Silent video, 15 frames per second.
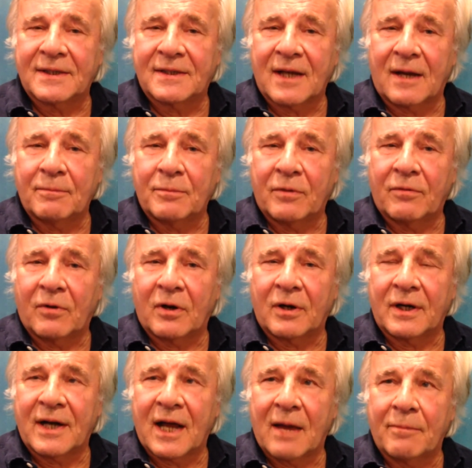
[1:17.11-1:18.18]
some of
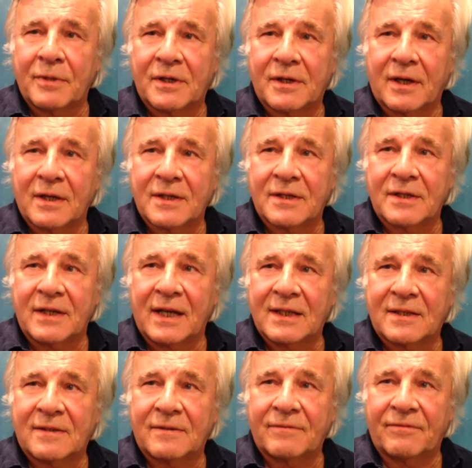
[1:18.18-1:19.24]
our inhabitants
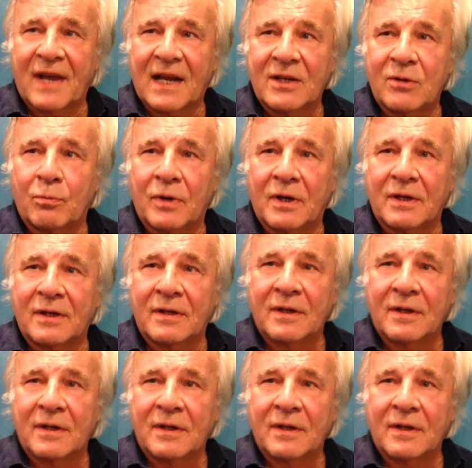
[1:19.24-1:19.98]
less valuable